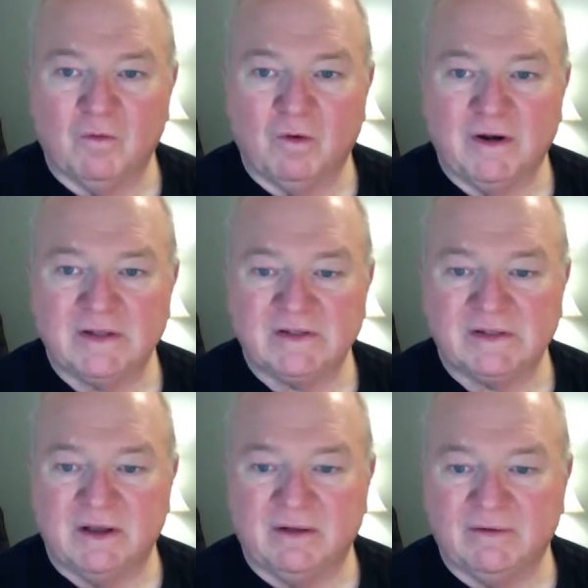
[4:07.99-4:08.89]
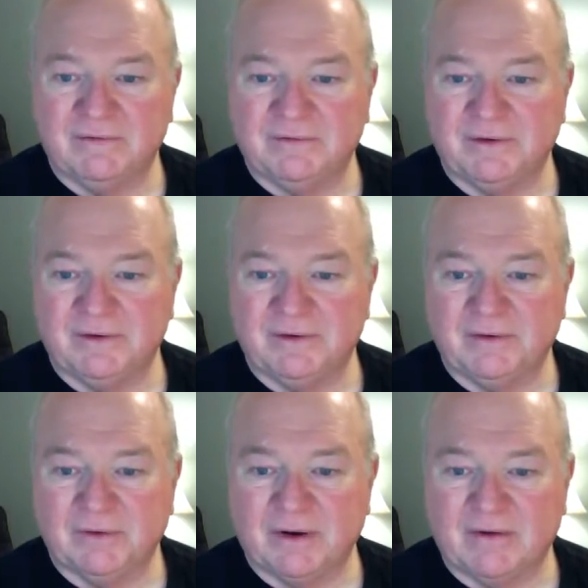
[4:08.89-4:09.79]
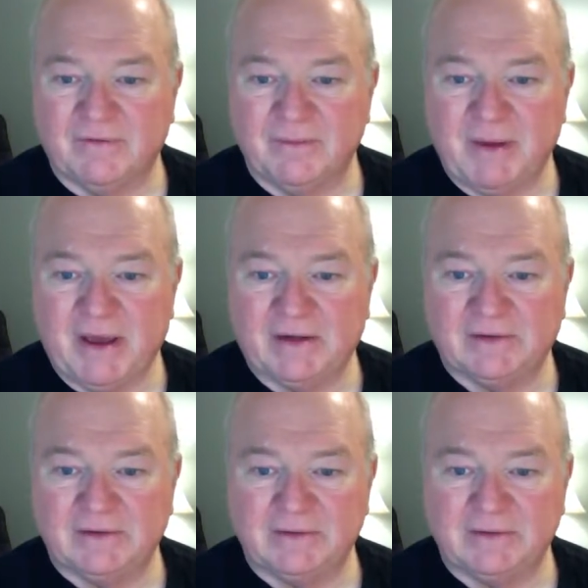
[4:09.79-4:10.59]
One itself. Right off the bat,